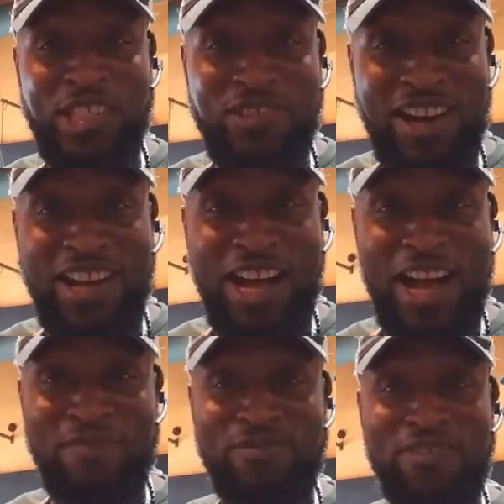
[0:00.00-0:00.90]
restaurant
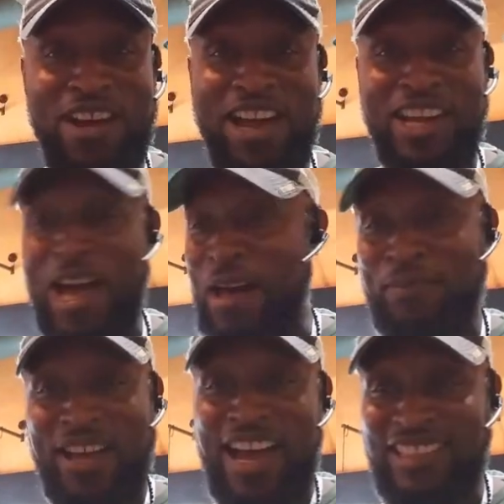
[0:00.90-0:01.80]
hop, wine
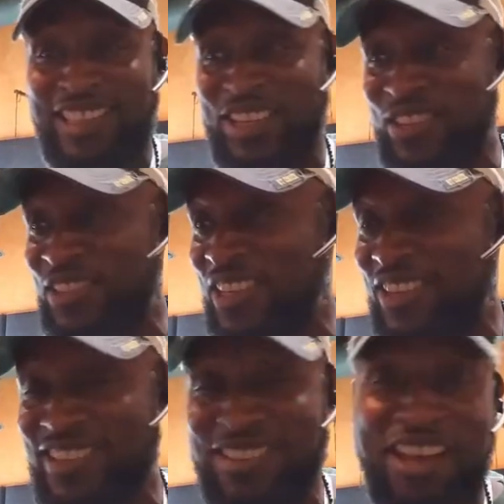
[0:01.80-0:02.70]
hop, cocktails. You
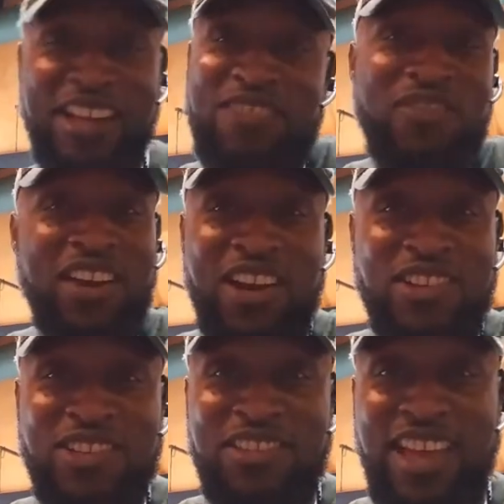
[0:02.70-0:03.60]
know, and so I couldn't figure out
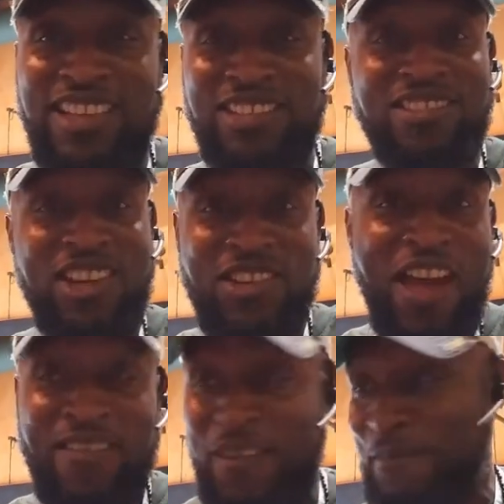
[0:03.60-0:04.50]
how to do that. So there
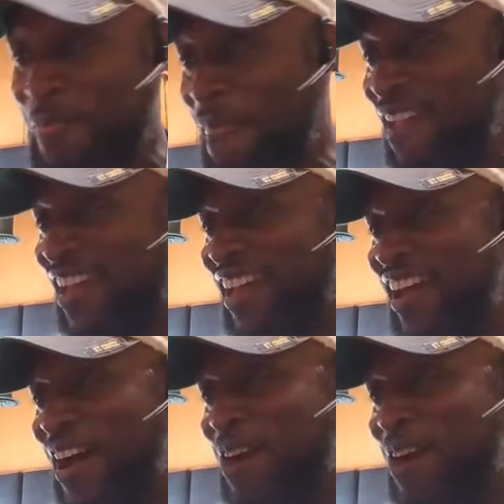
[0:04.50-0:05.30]
you have it.